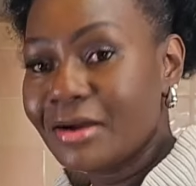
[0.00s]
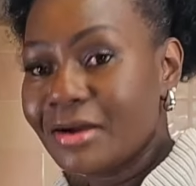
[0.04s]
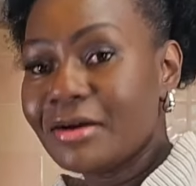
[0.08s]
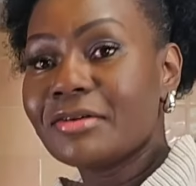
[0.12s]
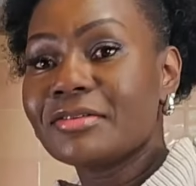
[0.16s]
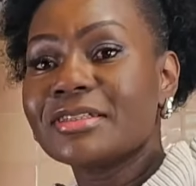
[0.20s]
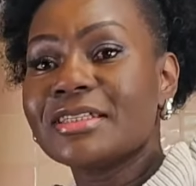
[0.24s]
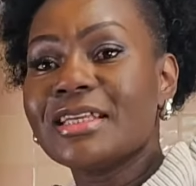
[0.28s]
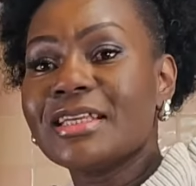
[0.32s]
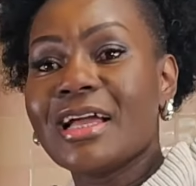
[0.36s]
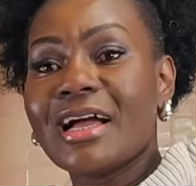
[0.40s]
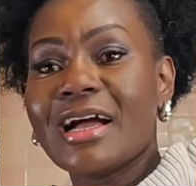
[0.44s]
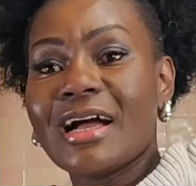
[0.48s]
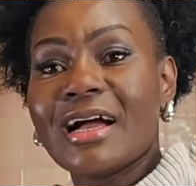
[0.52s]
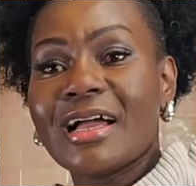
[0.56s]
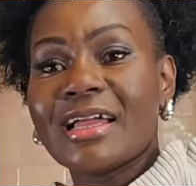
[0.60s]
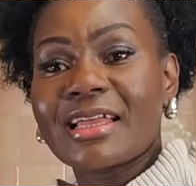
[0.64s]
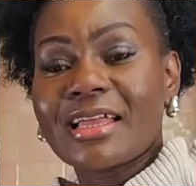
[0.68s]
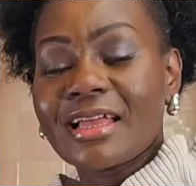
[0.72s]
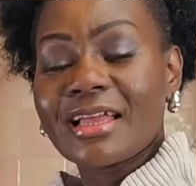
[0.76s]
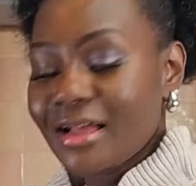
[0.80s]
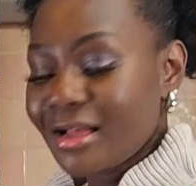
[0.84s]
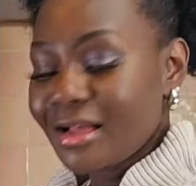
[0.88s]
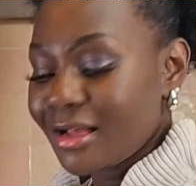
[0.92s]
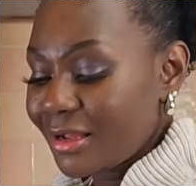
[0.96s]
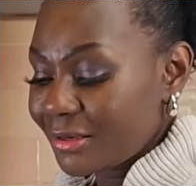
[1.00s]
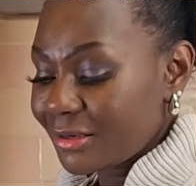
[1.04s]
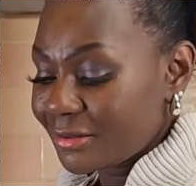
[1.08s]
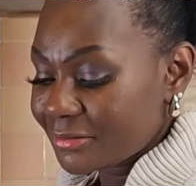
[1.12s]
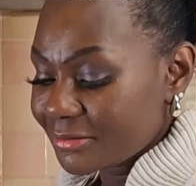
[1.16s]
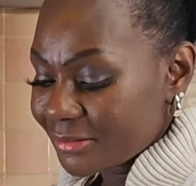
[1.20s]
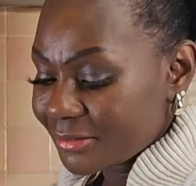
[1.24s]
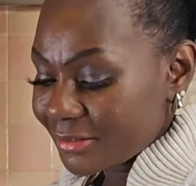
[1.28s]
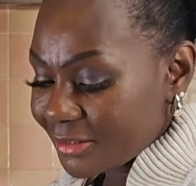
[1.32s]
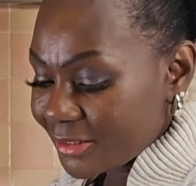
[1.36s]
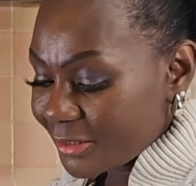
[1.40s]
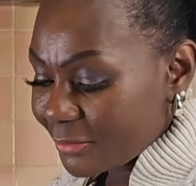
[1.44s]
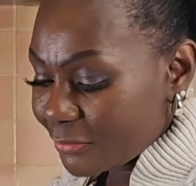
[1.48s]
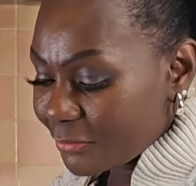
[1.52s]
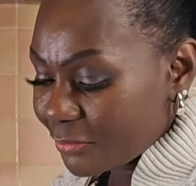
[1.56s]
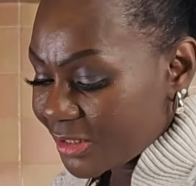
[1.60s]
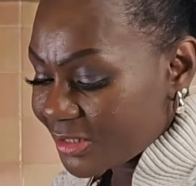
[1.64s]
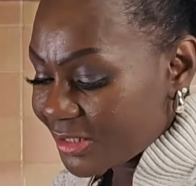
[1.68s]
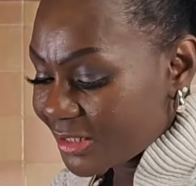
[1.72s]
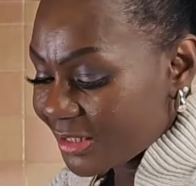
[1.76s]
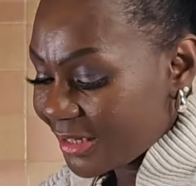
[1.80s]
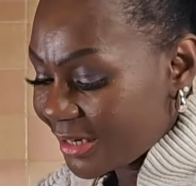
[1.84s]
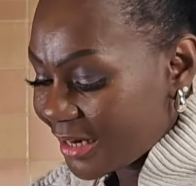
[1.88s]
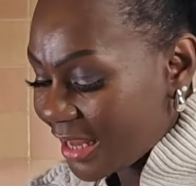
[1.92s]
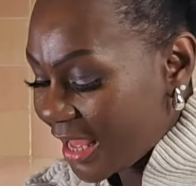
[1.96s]
Oh yeah, I can. He
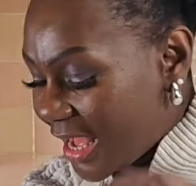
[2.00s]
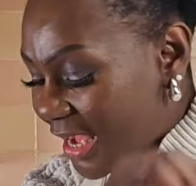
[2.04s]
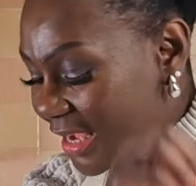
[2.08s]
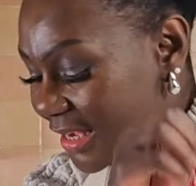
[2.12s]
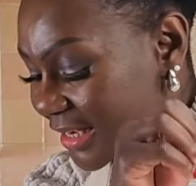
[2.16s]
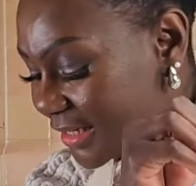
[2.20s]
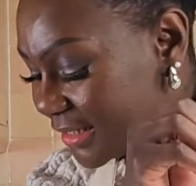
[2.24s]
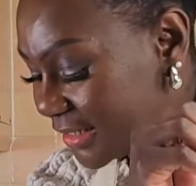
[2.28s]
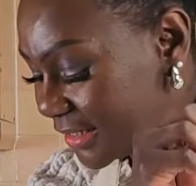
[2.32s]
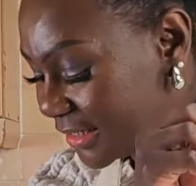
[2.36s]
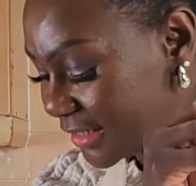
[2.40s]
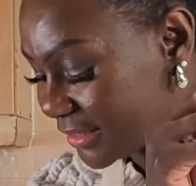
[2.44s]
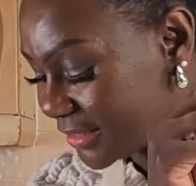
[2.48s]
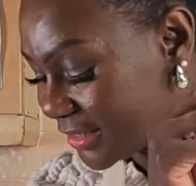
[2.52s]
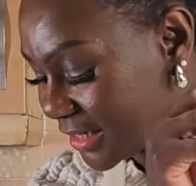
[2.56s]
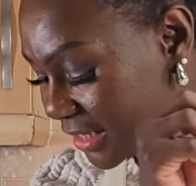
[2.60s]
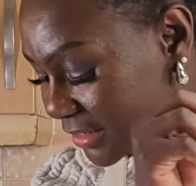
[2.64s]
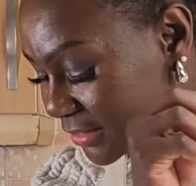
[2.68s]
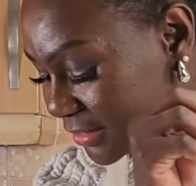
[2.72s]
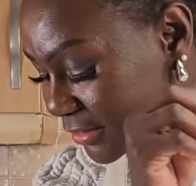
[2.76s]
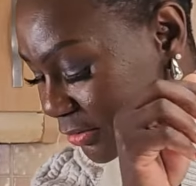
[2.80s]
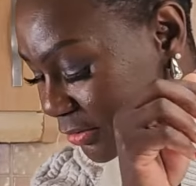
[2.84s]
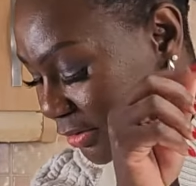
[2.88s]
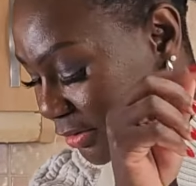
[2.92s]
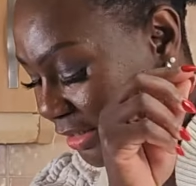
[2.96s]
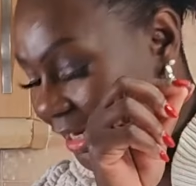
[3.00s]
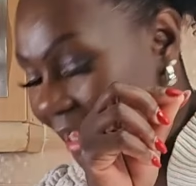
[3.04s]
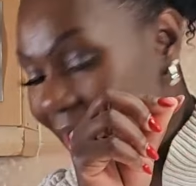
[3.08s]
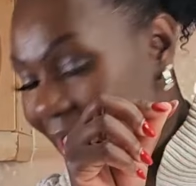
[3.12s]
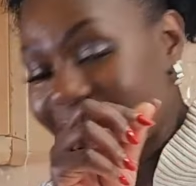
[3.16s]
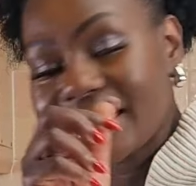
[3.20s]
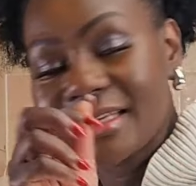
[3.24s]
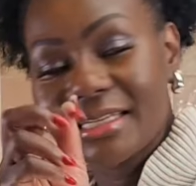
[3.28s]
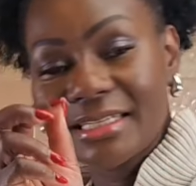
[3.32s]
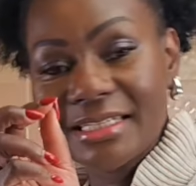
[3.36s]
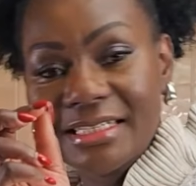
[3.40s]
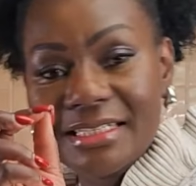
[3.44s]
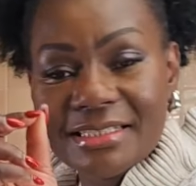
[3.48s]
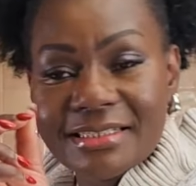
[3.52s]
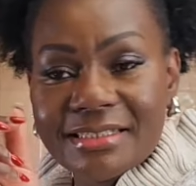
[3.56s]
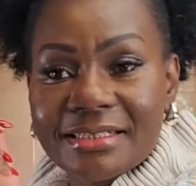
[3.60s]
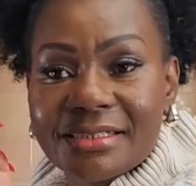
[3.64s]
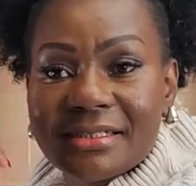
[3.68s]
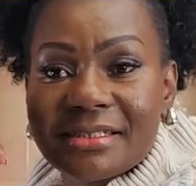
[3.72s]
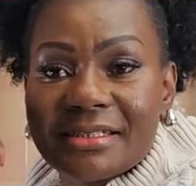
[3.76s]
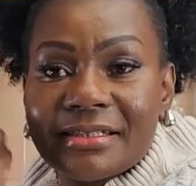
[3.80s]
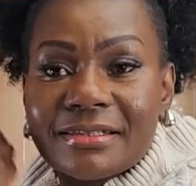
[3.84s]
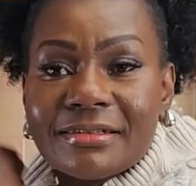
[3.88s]
wasn't lying. It does look like a lizard.